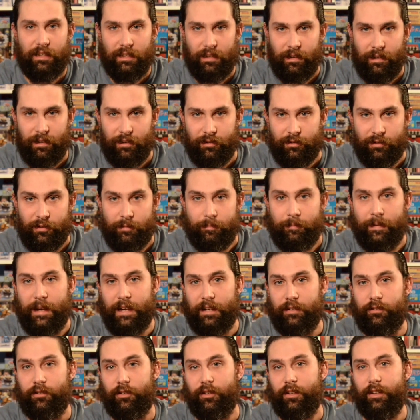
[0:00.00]
I actually
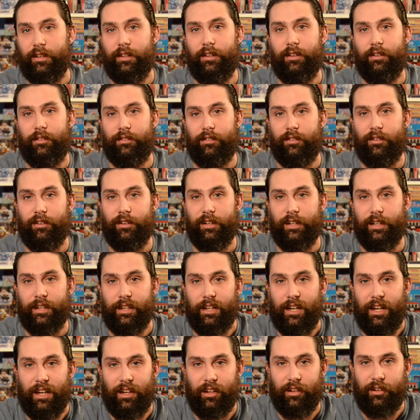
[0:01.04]
majored in history in
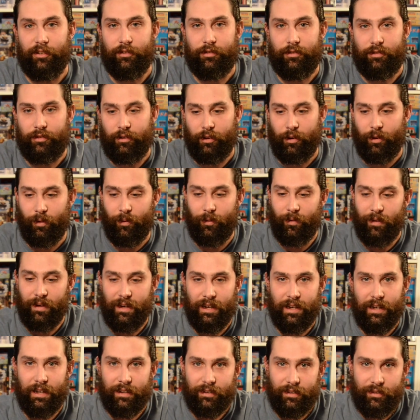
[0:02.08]
college, so
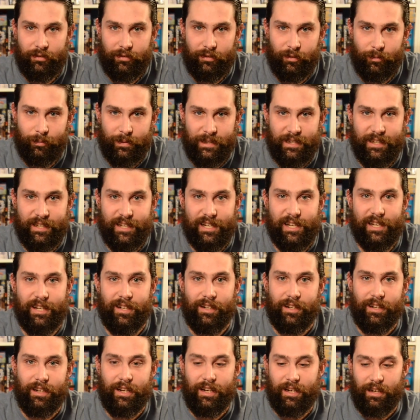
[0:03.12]
this will be neat.
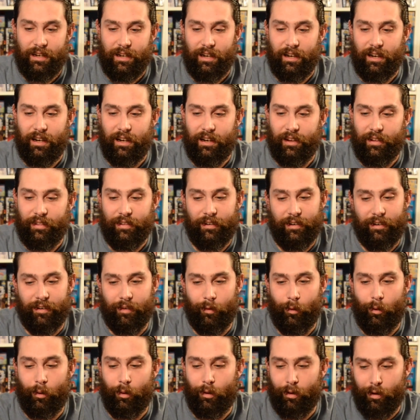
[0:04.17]
There
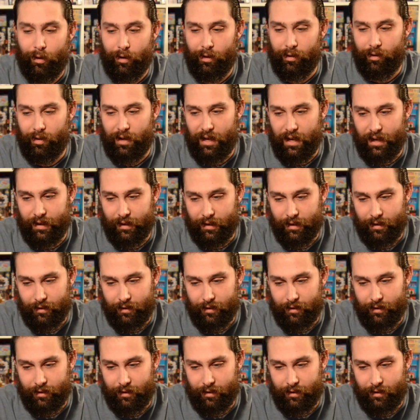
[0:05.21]
are a lot of